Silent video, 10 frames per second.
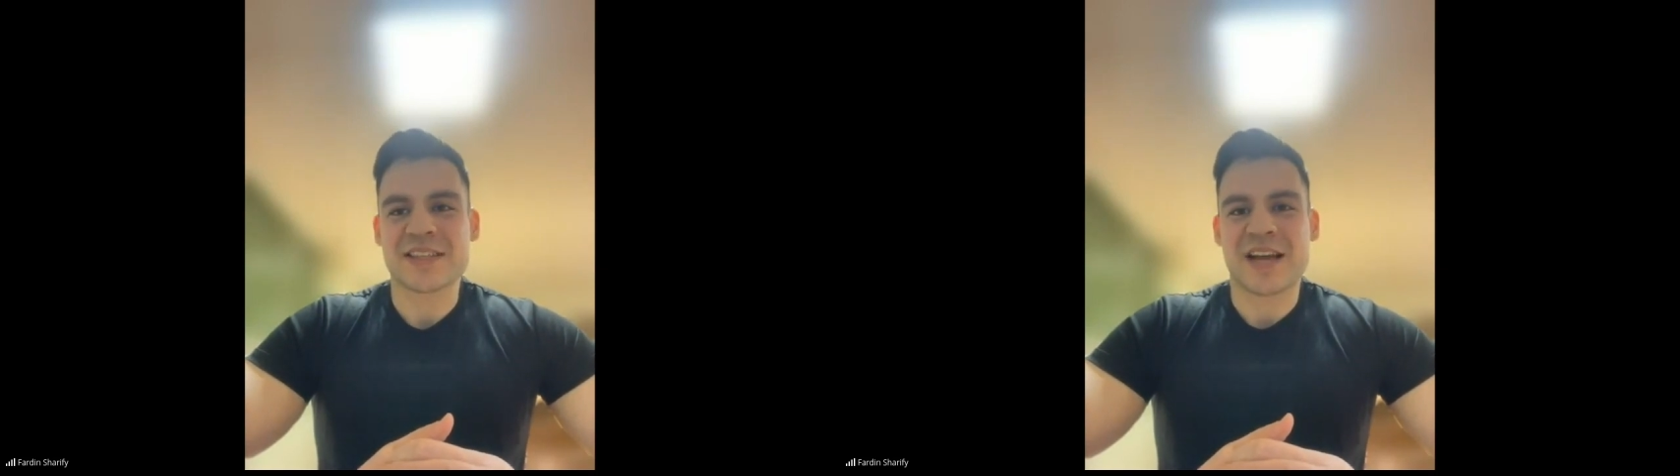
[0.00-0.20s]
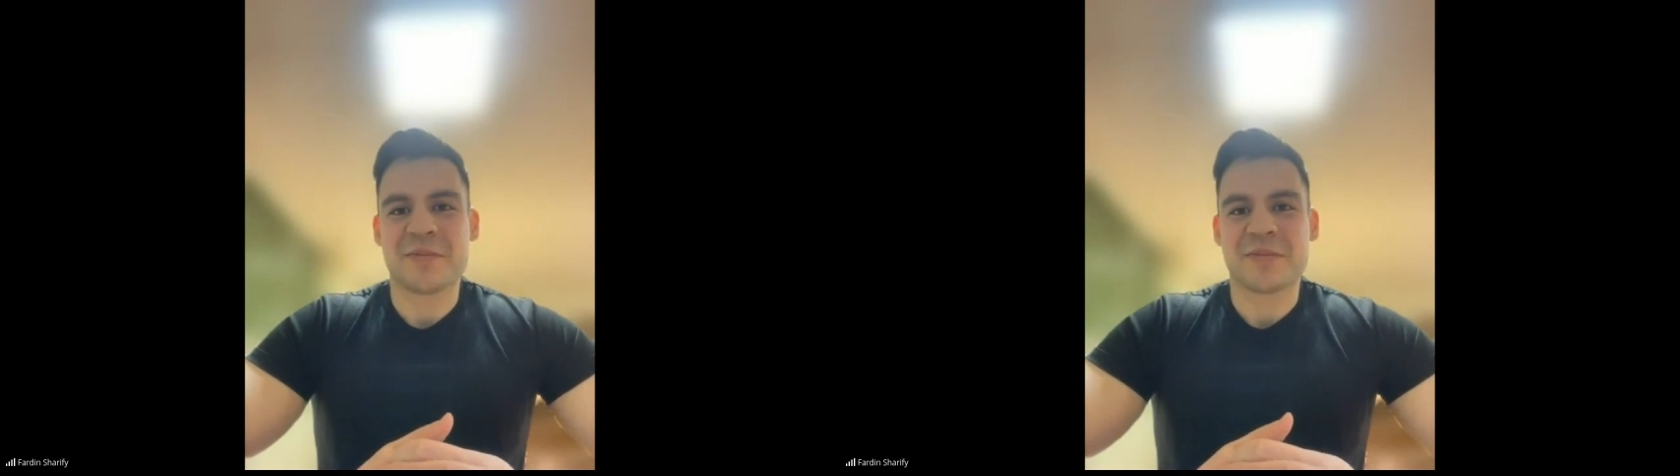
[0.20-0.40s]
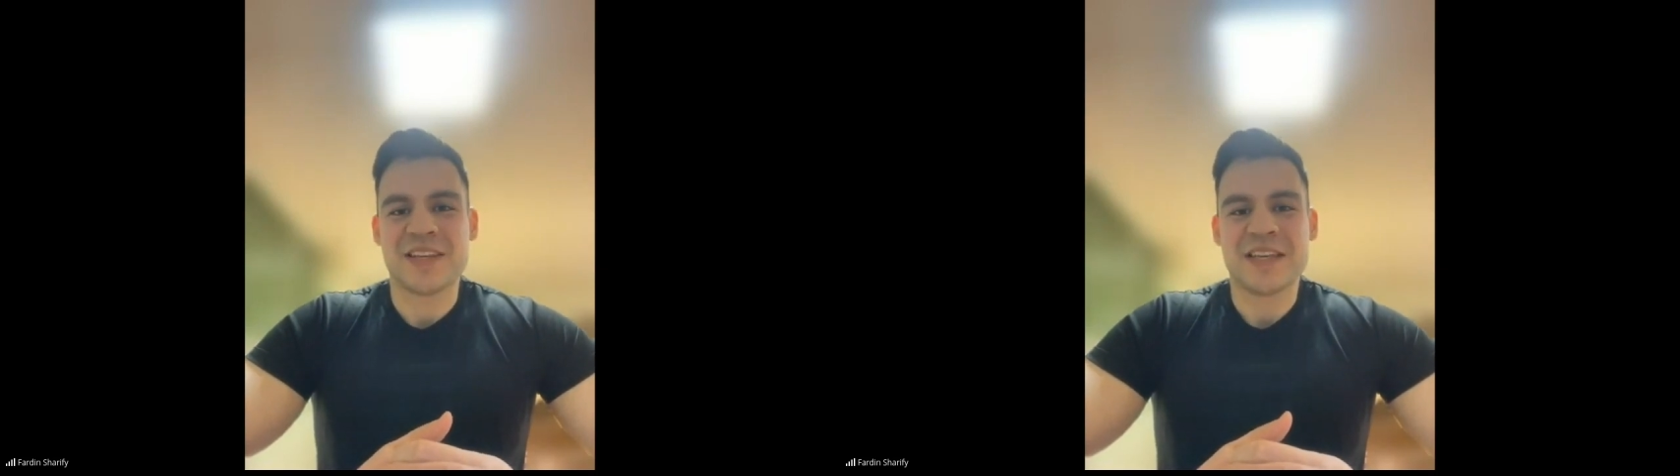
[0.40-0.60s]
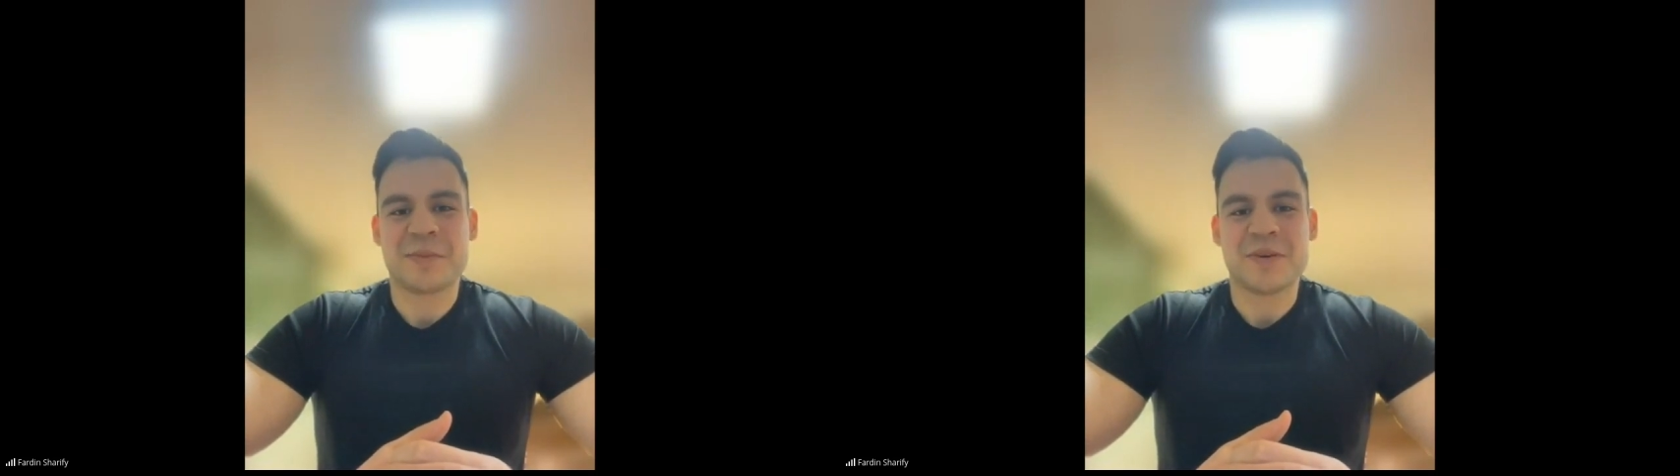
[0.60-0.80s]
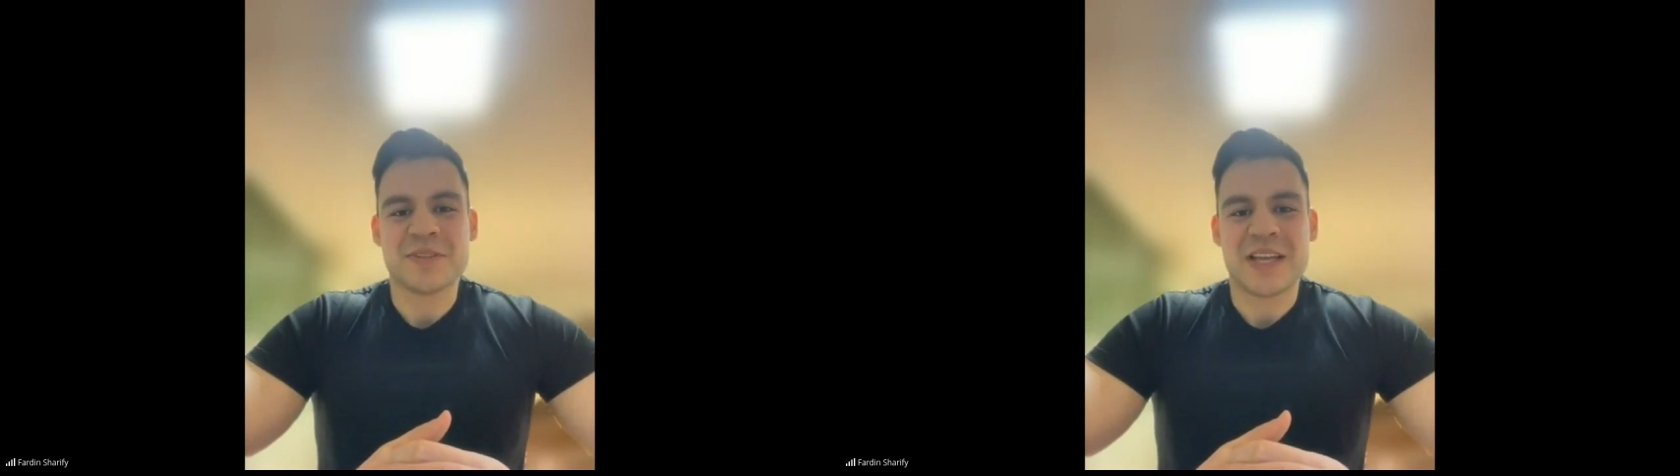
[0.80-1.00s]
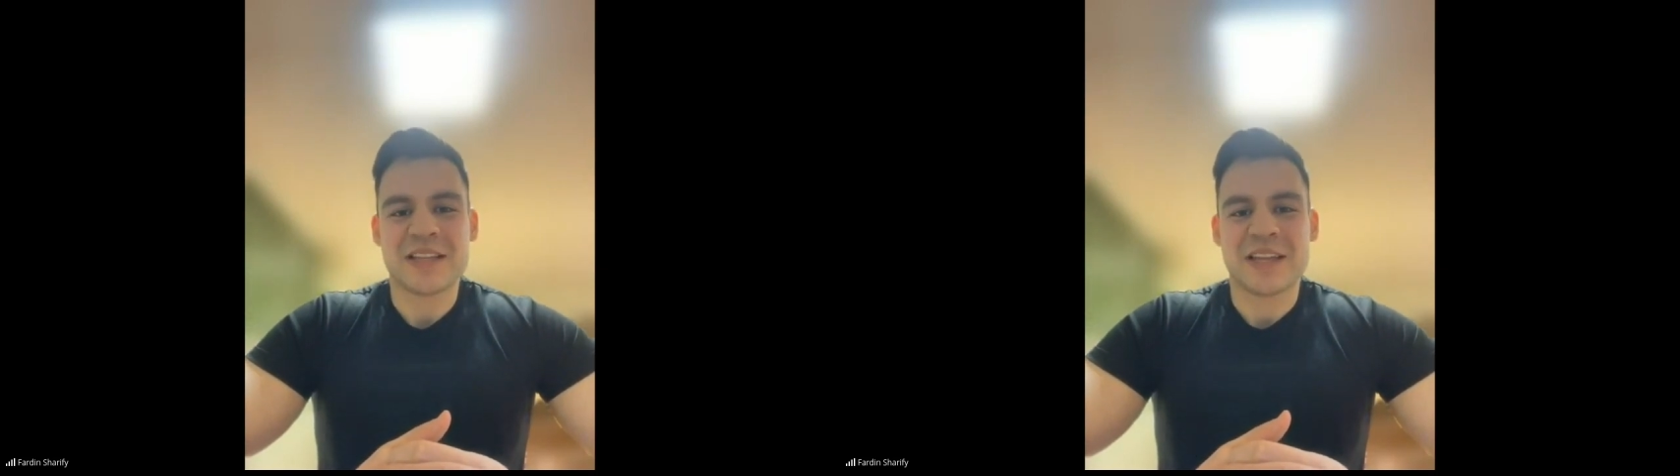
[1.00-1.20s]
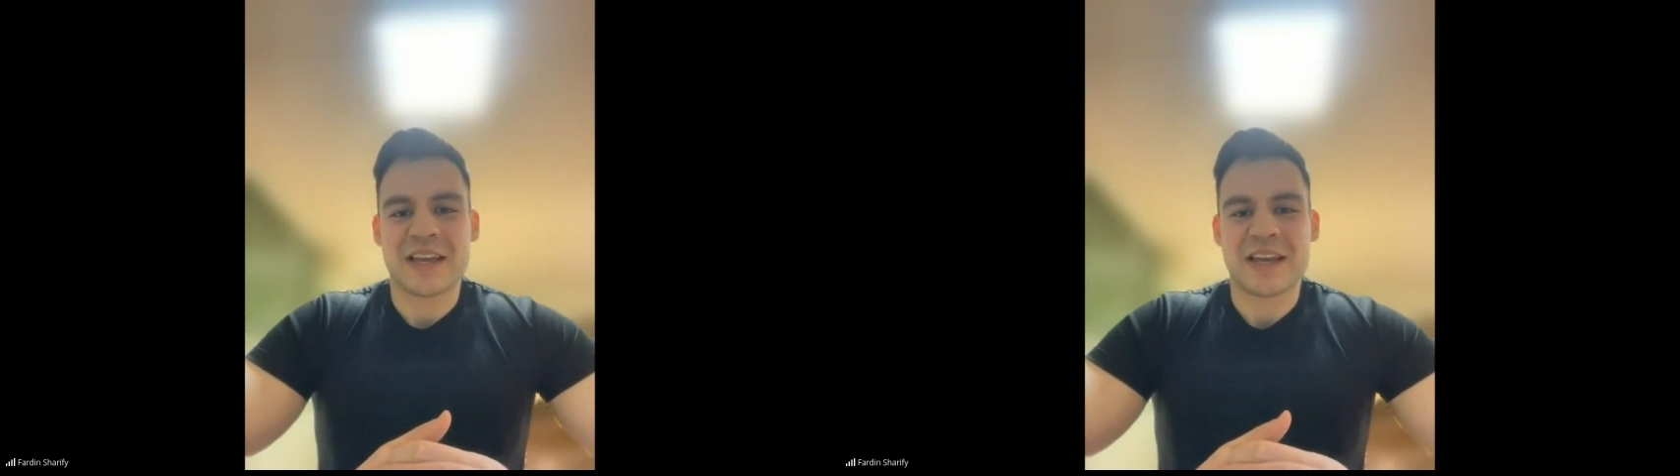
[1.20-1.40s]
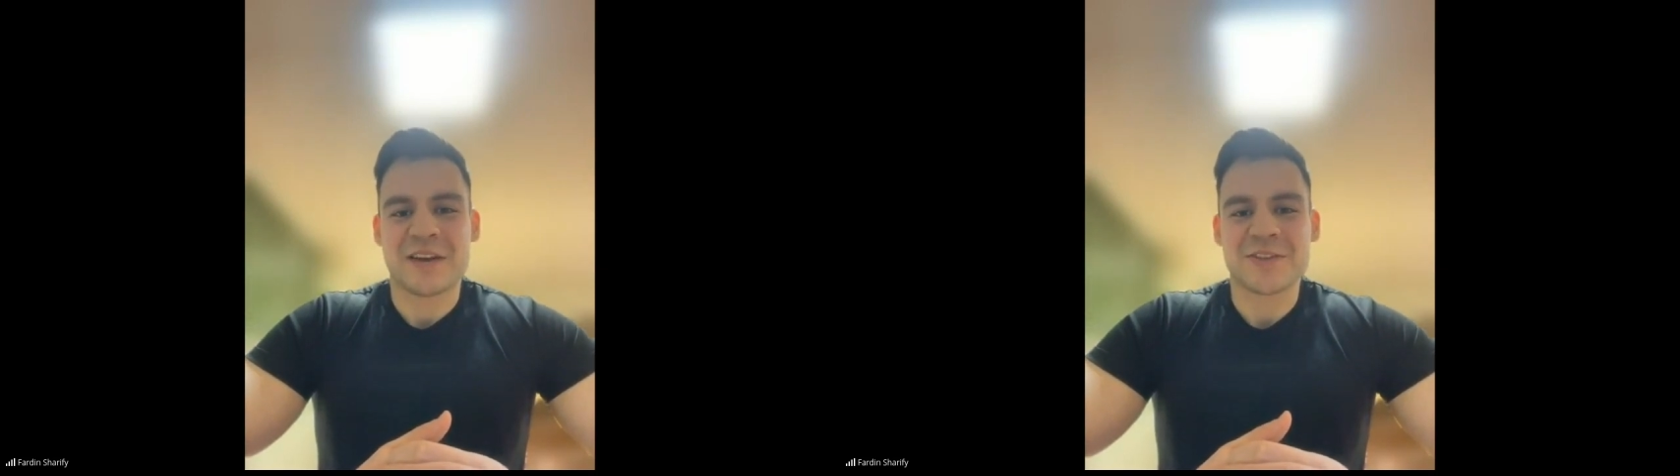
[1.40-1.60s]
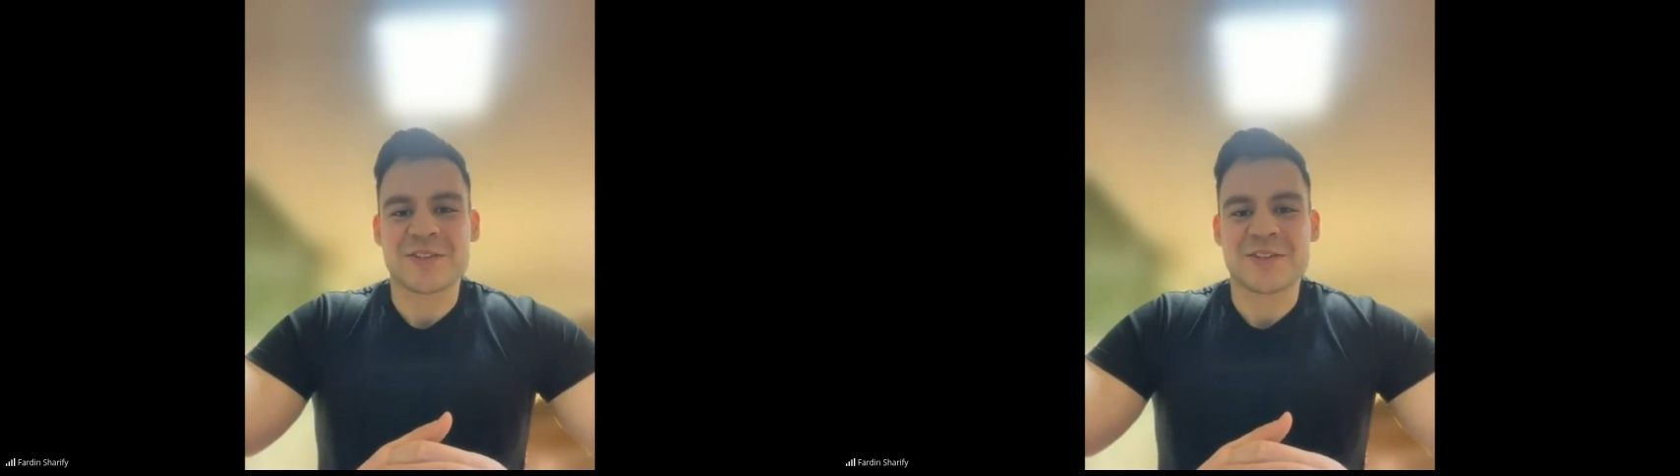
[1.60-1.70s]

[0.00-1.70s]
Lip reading: I'm thinking about that and I cannot